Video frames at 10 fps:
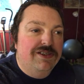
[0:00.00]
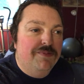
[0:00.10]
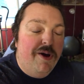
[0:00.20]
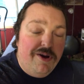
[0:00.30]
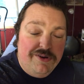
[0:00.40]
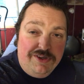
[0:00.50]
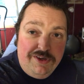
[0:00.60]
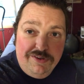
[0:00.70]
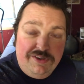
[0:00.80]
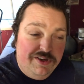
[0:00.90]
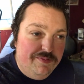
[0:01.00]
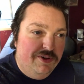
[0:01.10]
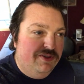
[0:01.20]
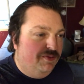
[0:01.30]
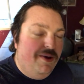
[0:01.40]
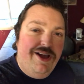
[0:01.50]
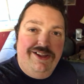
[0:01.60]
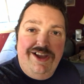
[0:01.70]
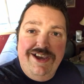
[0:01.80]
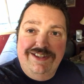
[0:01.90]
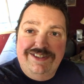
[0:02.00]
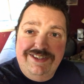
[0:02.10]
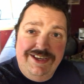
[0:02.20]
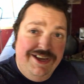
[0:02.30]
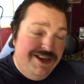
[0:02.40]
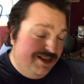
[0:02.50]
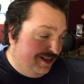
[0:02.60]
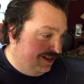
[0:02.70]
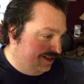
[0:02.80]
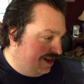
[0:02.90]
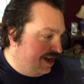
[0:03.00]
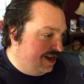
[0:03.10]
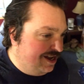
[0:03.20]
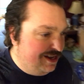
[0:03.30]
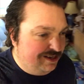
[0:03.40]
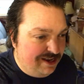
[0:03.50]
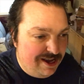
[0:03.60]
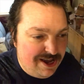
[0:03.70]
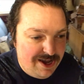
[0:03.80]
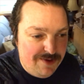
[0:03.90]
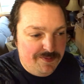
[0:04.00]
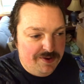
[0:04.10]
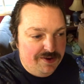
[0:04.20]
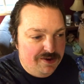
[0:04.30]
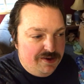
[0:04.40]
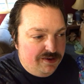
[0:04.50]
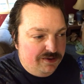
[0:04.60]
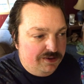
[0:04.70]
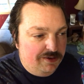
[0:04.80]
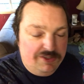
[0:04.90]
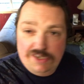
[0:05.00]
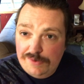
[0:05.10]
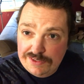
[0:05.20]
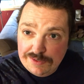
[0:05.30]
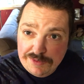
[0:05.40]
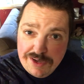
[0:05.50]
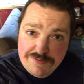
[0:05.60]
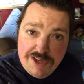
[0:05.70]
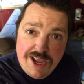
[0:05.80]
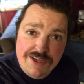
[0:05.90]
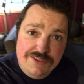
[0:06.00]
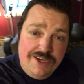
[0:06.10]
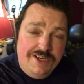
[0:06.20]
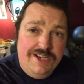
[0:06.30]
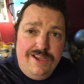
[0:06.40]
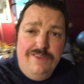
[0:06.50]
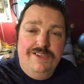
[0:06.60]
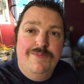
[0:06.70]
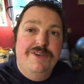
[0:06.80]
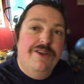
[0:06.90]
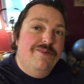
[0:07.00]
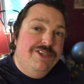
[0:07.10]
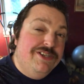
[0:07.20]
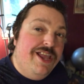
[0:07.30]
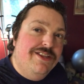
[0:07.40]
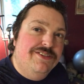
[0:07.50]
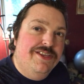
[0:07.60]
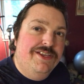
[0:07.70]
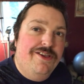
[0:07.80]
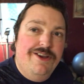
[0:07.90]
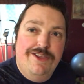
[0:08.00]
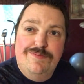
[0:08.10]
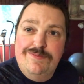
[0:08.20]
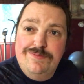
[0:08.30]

small YouTuber spotlights. And uh, go show it some love, guys. Check it out. Let me know what you guys think on it.